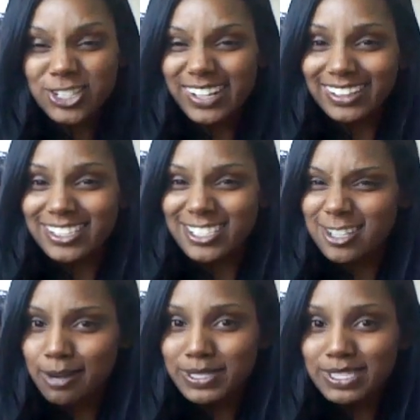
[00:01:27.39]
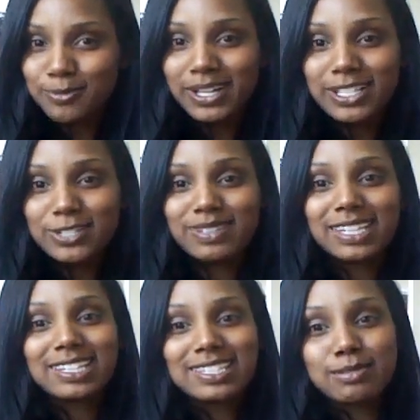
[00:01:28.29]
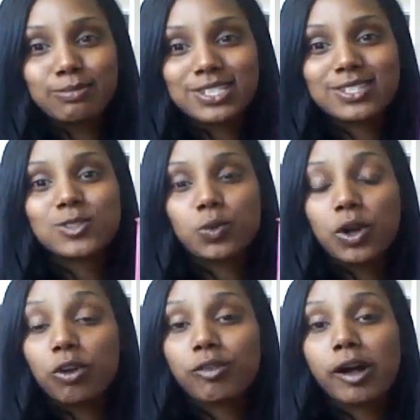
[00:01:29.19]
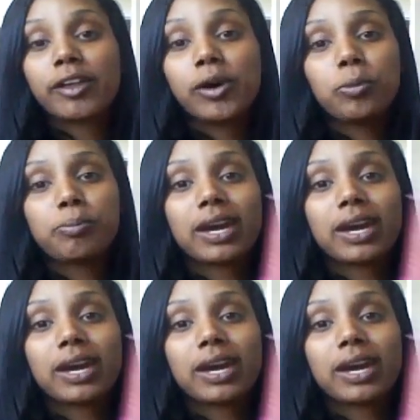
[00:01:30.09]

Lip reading: try not to drop it so much because the bristles will fall out.